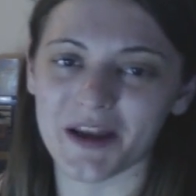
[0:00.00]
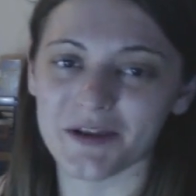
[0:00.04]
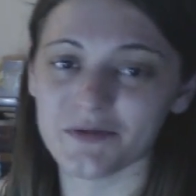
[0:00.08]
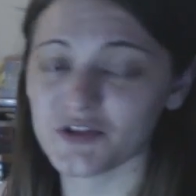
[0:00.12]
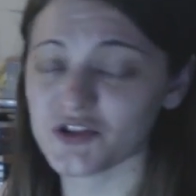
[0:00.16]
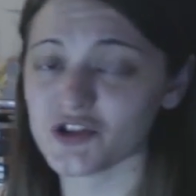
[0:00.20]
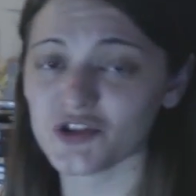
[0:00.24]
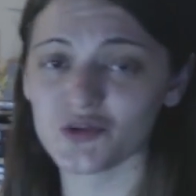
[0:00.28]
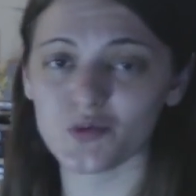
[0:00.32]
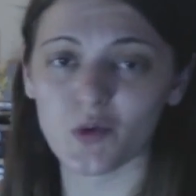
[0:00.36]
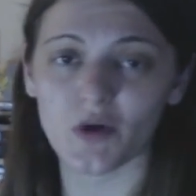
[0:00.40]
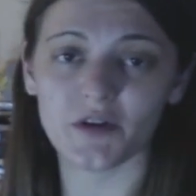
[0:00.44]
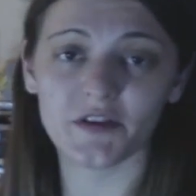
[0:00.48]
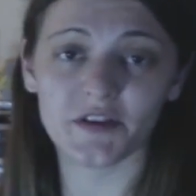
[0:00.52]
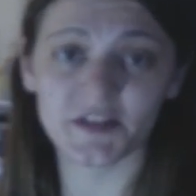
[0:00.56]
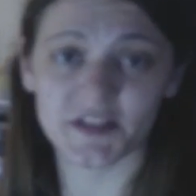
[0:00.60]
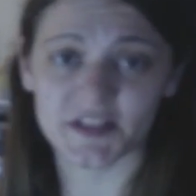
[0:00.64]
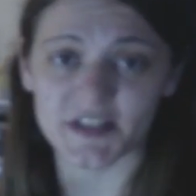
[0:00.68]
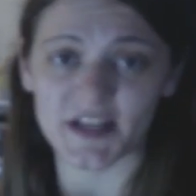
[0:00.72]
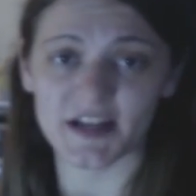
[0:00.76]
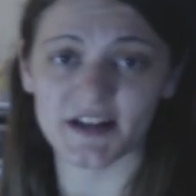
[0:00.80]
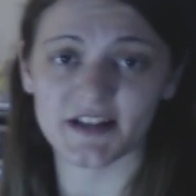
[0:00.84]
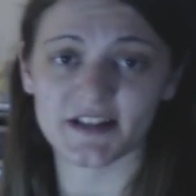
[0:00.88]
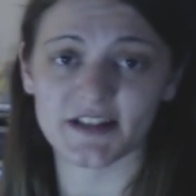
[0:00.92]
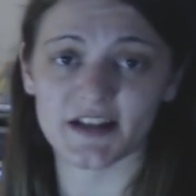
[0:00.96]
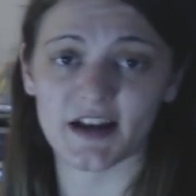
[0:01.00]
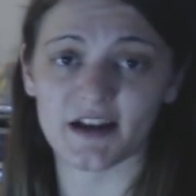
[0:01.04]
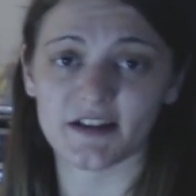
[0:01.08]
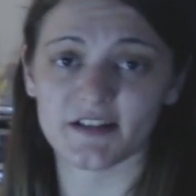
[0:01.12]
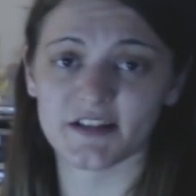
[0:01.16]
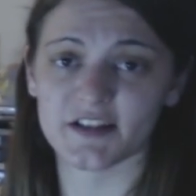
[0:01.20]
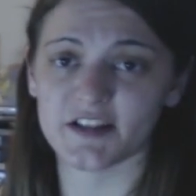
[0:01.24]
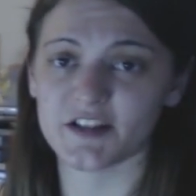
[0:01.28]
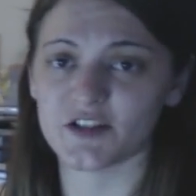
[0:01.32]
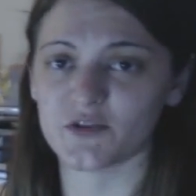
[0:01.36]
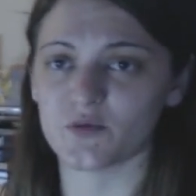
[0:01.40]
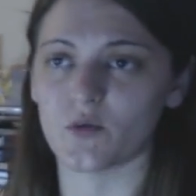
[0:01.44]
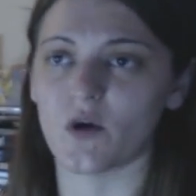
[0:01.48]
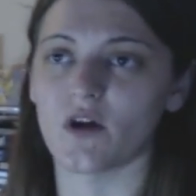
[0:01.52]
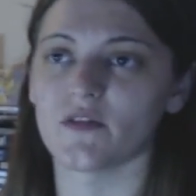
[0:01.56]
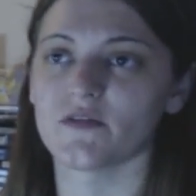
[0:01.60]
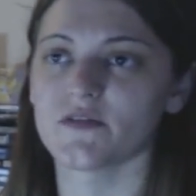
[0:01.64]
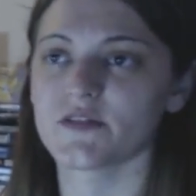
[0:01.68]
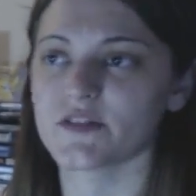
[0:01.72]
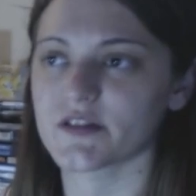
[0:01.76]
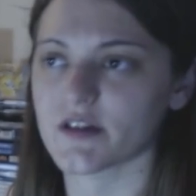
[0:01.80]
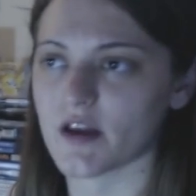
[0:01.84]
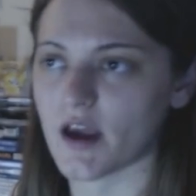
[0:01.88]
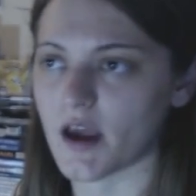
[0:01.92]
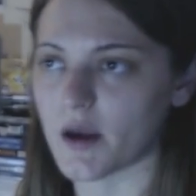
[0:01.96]
It was just one of the 6-axis
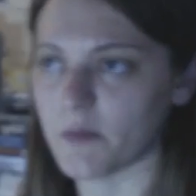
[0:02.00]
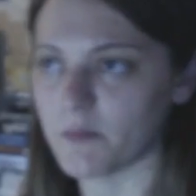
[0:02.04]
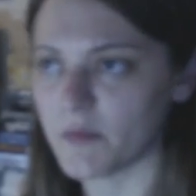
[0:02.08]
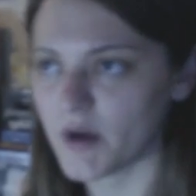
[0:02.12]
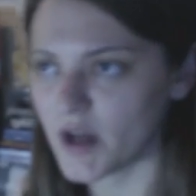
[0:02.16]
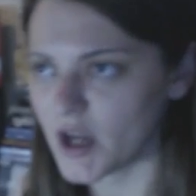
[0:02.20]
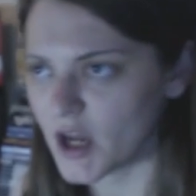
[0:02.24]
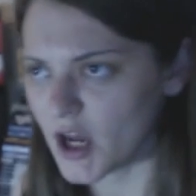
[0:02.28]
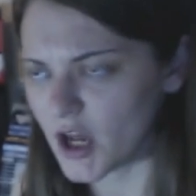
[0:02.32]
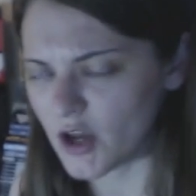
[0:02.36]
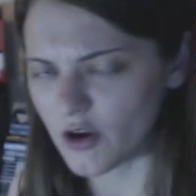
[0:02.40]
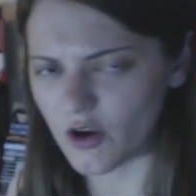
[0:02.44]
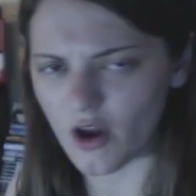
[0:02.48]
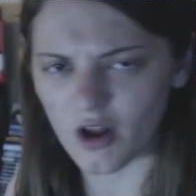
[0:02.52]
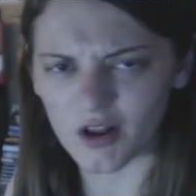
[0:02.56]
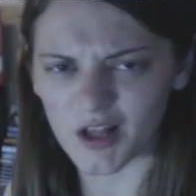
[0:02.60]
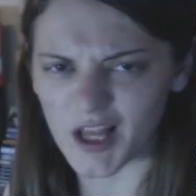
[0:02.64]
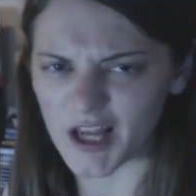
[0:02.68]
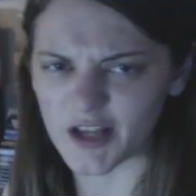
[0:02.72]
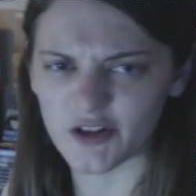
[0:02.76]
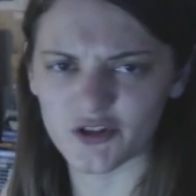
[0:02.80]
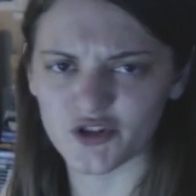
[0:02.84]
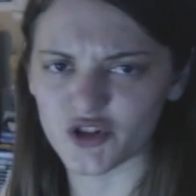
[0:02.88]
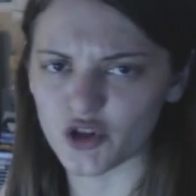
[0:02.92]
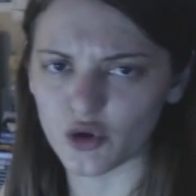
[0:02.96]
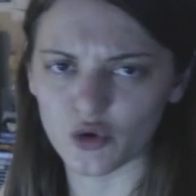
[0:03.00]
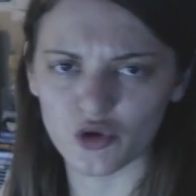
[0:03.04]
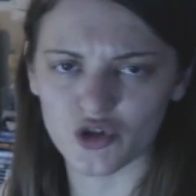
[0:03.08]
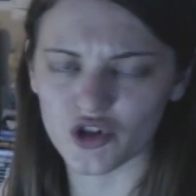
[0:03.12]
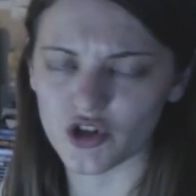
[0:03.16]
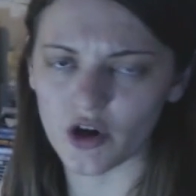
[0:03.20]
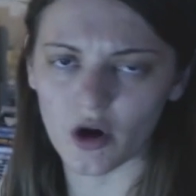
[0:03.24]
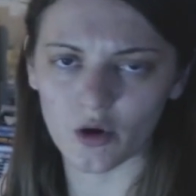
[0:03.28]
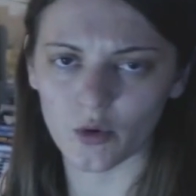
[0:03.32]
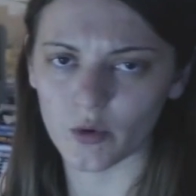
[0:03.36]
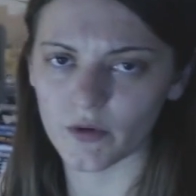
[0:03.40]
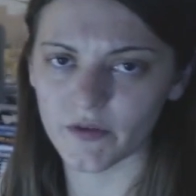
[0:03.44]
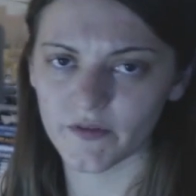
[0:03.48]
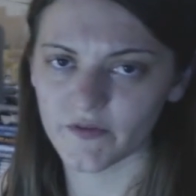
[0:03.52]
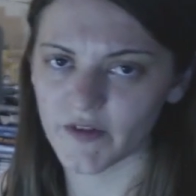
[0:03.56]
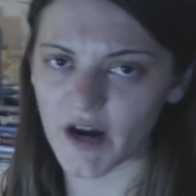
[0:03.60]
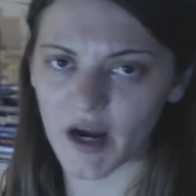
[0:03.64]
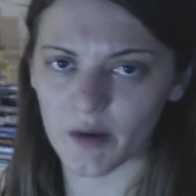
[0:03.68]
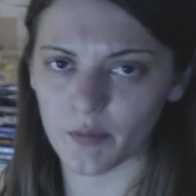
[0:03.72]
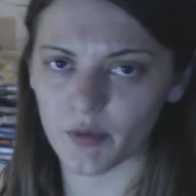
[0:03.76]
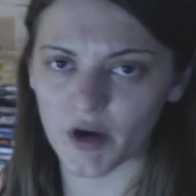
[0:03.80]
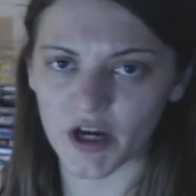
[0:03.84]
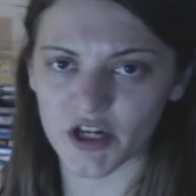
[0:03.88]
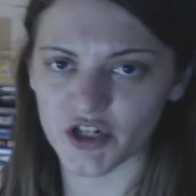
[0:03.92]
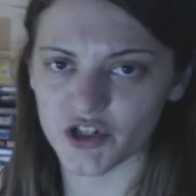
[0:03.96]
ones, not like a DualShock with the
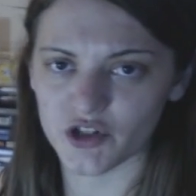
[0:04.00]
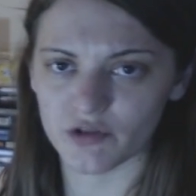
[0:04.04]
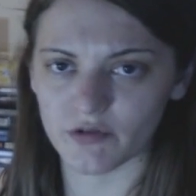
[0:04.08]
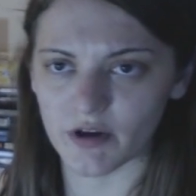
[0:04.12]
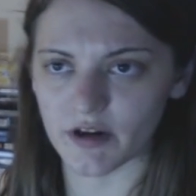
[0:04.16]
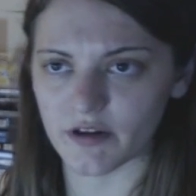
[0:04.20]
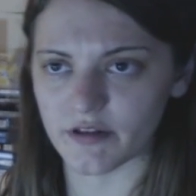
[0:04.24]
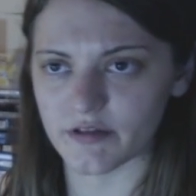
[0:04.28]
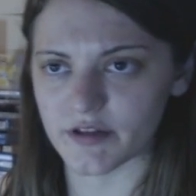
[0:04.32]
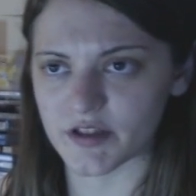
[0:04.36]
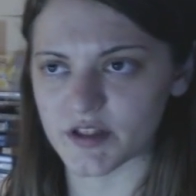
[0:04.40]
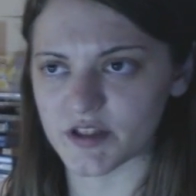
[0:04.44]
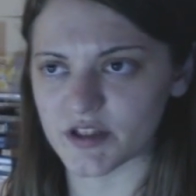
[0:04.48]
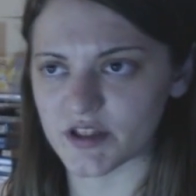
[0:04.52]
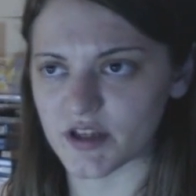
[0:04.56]
vibration or anything.